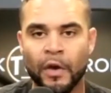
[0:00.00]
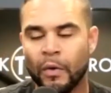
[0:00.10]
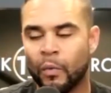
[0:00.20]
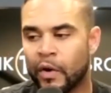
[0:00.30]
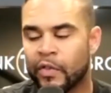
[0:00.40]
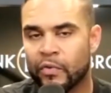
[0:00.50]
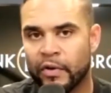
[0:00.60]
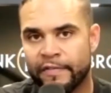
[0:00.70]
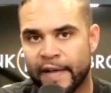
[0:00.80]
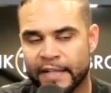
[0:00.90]
one of the really
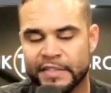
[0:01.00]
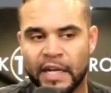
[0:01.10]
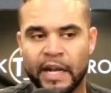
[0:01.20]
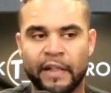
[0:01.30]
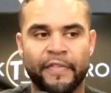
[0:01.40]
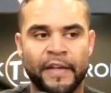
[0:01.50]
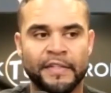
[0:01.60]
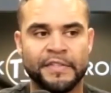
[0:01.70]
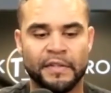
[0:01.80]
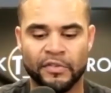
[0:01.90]
fascinating things
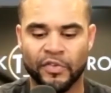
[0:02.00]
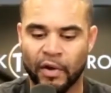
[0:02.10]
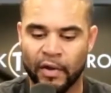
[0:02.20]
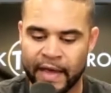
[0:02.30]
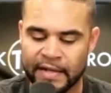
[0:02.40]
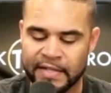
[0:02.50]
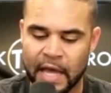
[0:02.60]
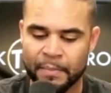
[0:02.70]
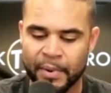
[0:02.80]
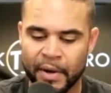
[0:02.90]
during that time
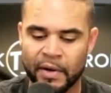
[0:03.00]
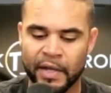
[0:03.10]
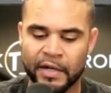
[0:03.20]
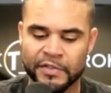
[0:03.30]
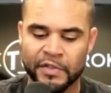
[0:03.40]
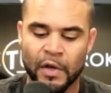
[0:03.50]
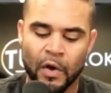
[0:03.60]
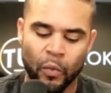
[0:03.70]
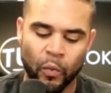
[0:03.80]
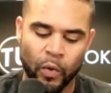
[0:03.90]
period is
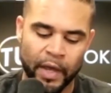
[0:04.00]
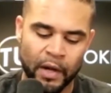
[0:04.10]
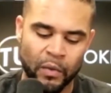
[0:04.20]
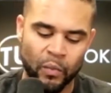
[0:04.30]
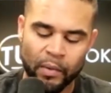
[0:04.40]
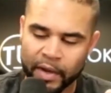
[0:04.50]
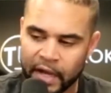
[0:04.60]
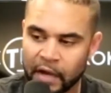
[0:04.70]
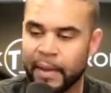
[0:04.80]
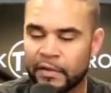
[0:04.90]
when we were
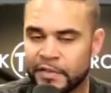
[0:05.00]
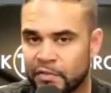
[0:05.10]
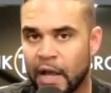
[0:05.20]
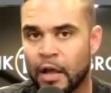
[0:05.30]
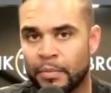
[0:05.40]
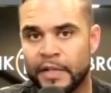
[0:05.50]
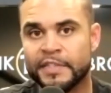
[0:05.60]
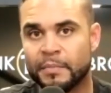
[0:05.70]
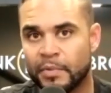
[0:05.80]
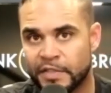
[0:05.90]
getting bounced around place to
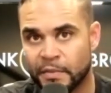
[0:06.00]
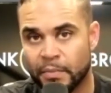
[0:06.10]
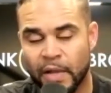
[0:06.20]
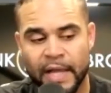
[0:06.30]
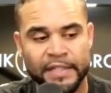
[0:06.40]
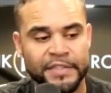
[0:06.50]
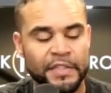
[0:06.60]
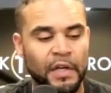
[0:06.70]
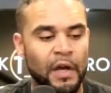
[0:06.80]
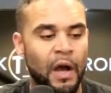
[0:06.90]
place to place,
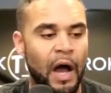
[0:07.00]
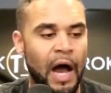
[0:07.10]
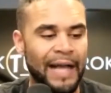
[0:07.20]
I